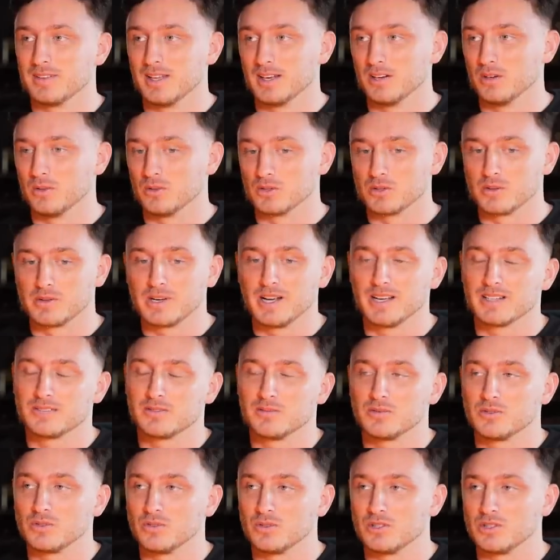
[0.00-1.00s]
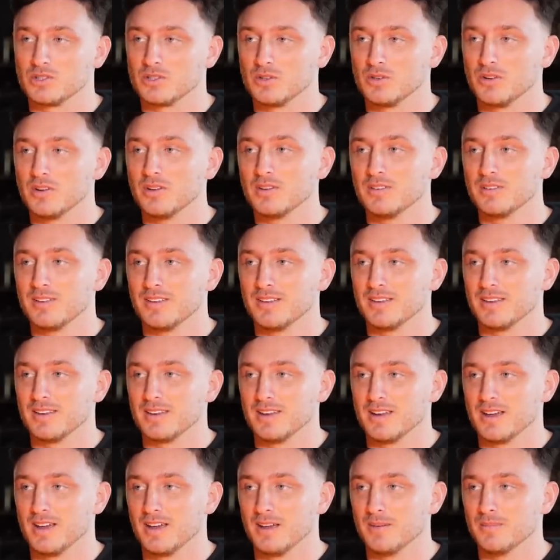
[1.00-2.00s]
Then launched with guys from Geordie Shore, and then
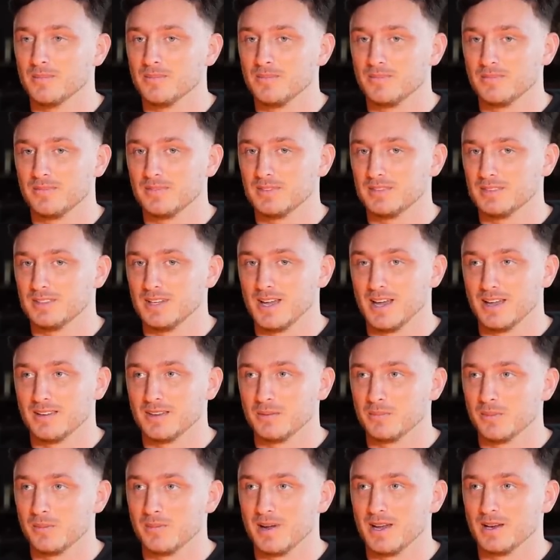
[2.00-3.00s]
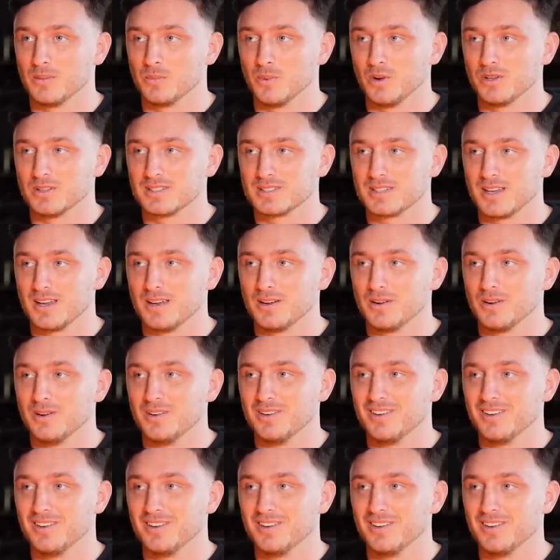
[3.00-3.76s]
um, yeah, and then we made one sale